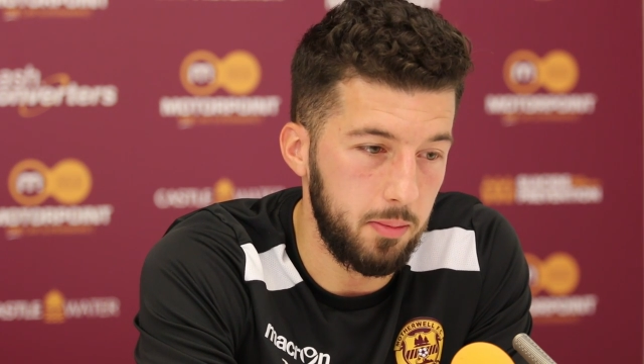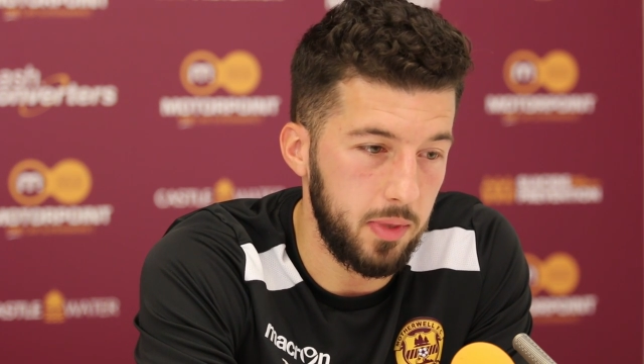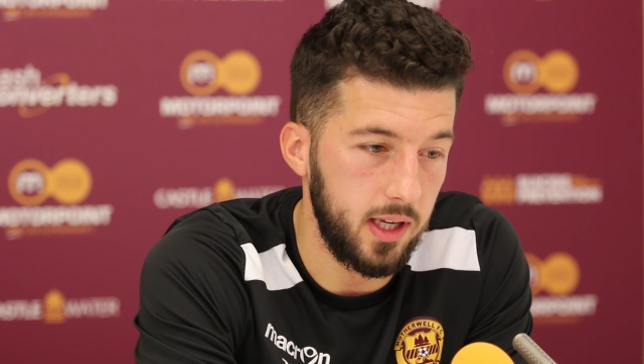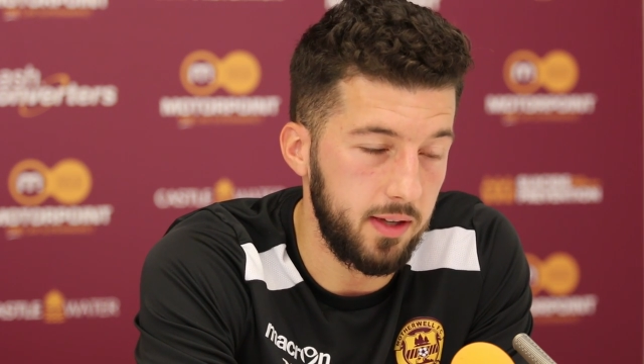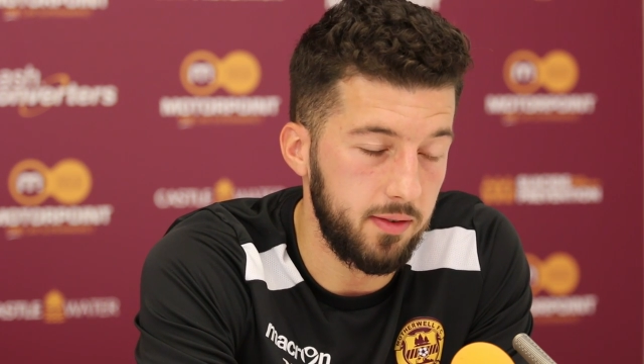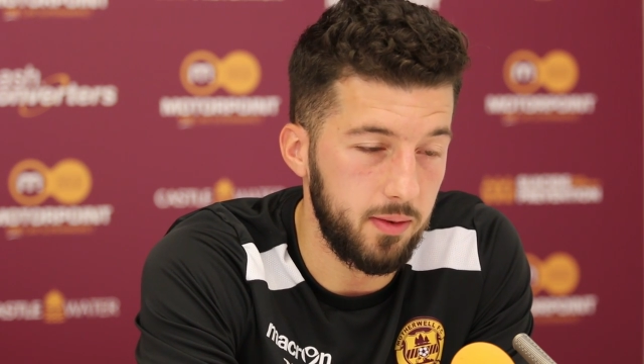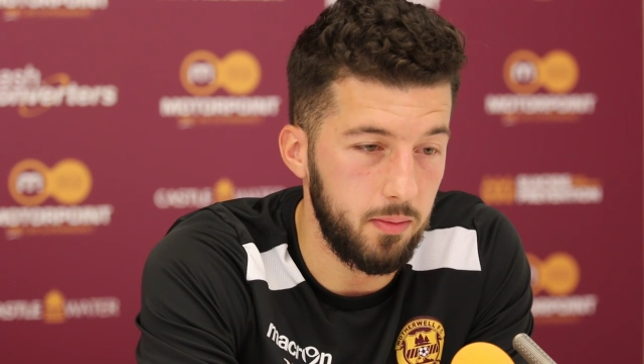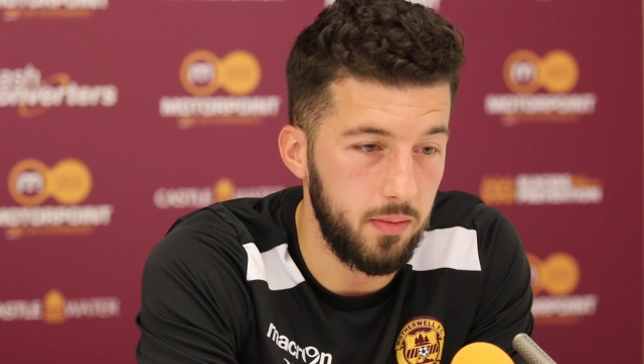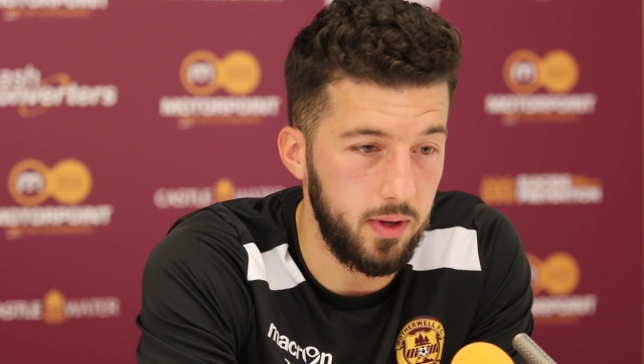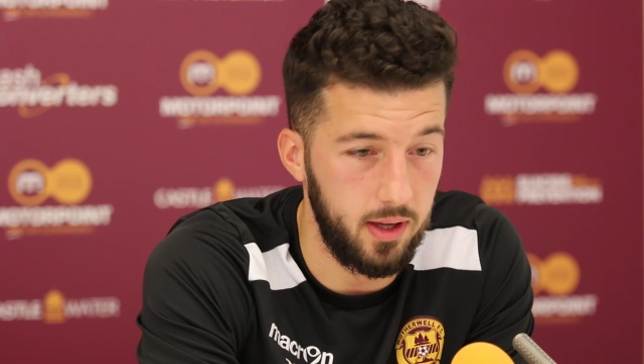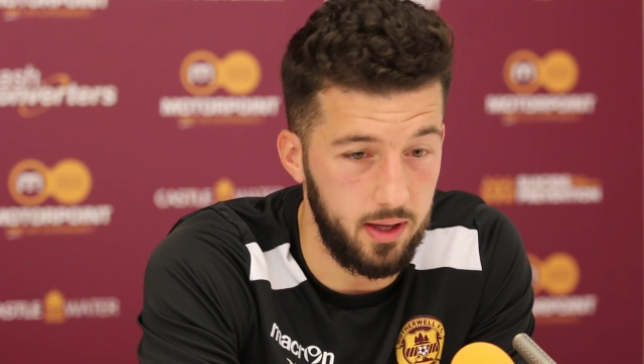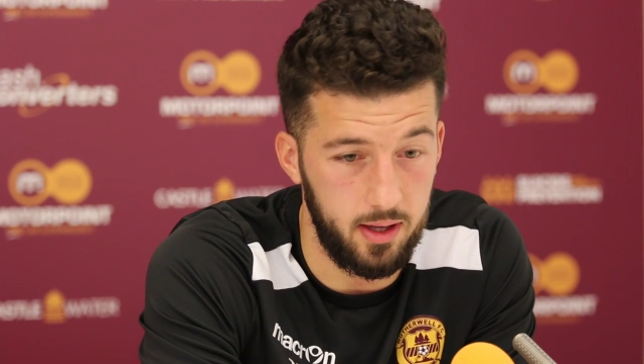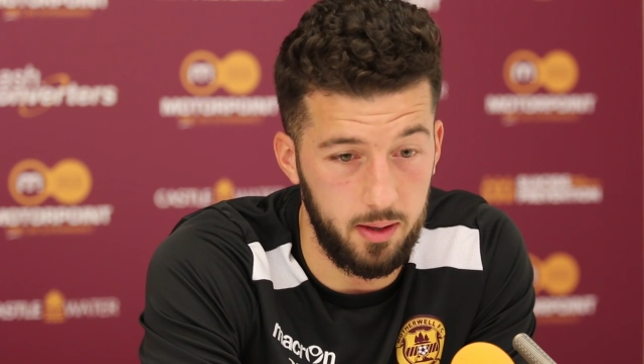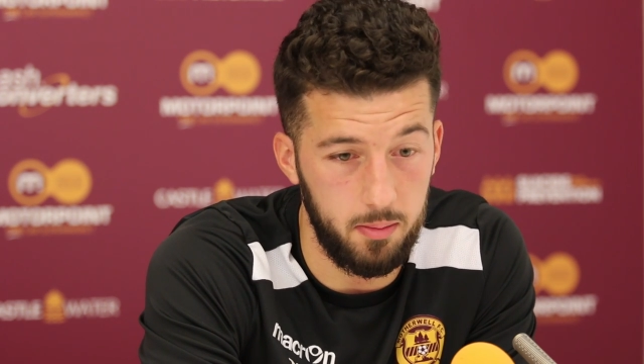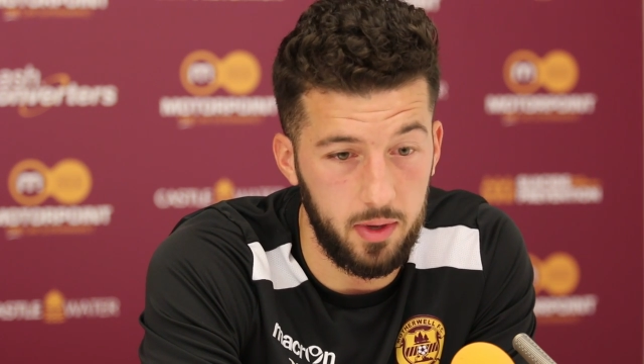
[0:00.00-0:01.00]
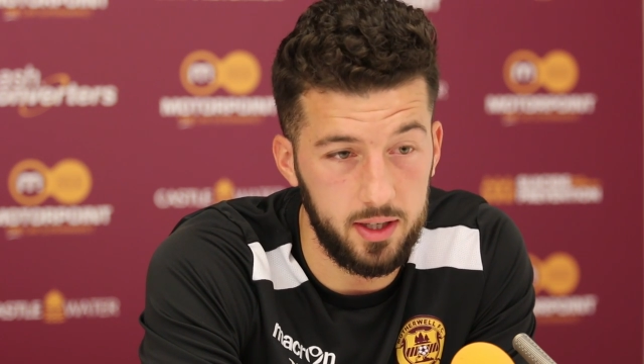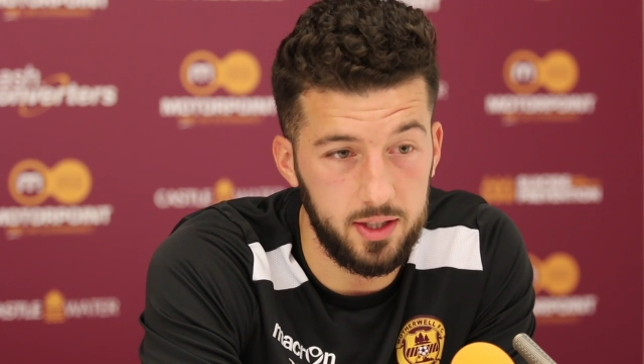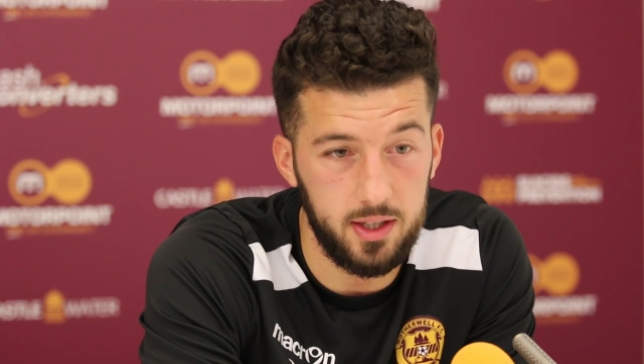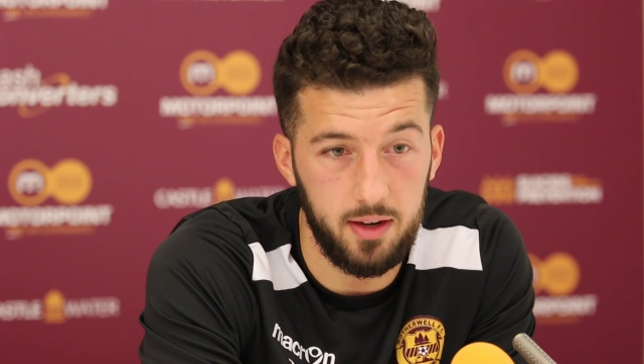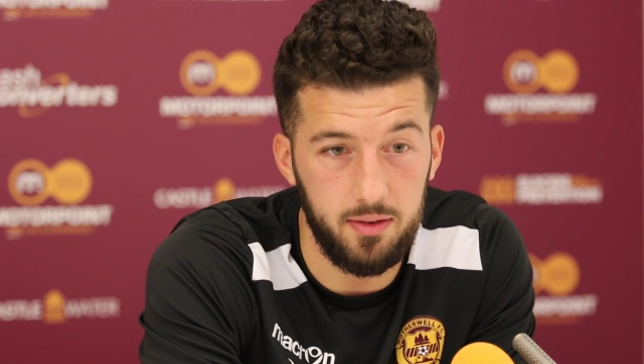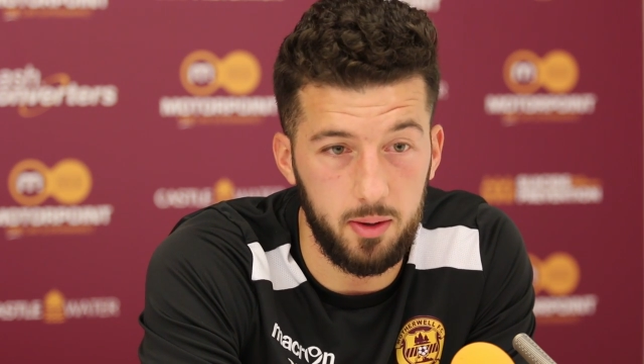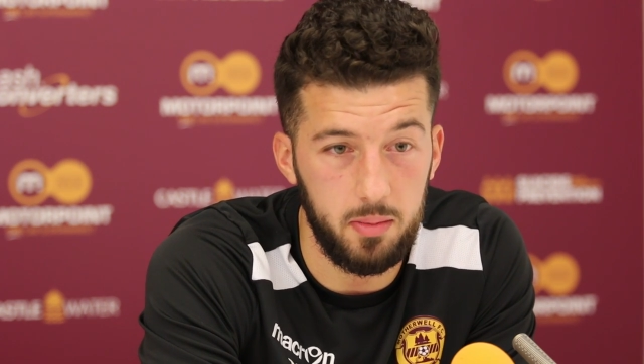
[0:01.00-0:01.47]
believe in
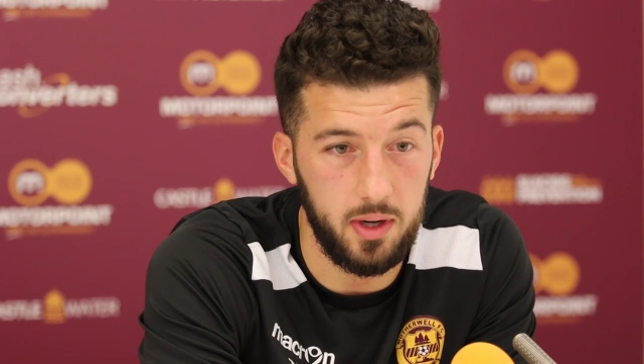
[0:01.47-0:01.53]
myself.